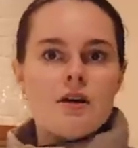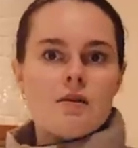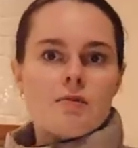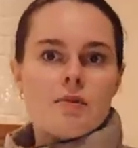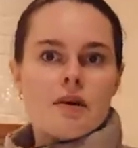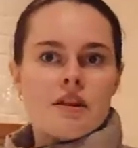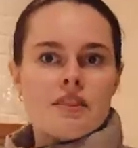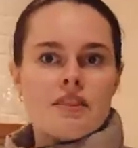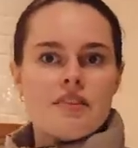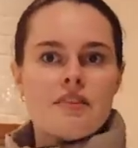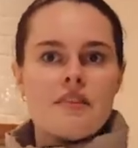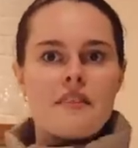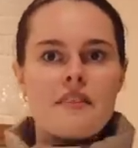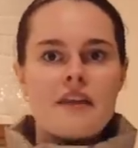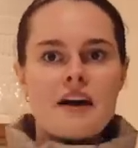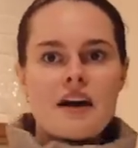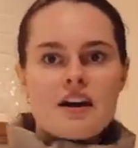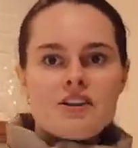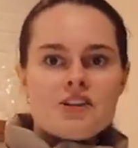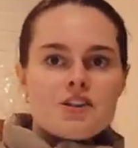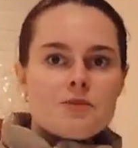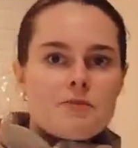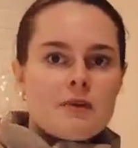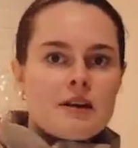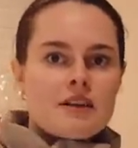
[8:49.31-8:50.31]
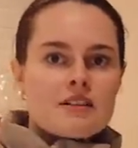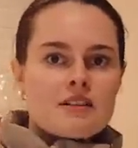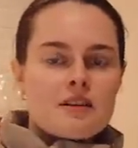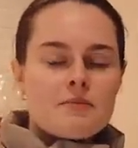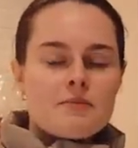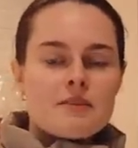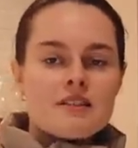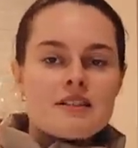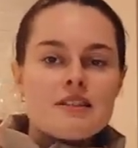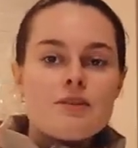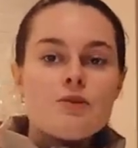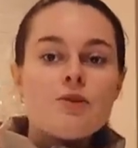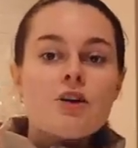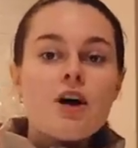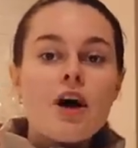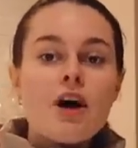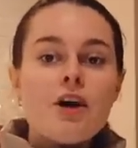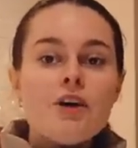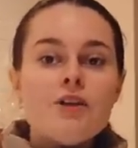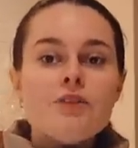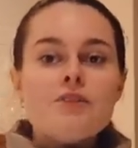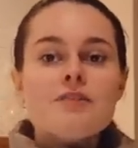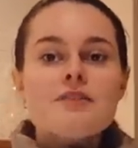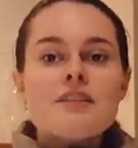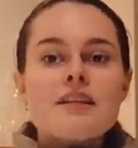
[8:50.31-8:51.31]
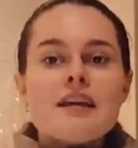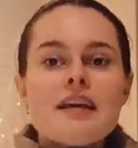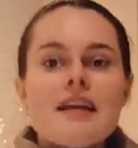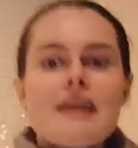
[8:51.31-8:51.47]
But other than that, I just picked up this little coat.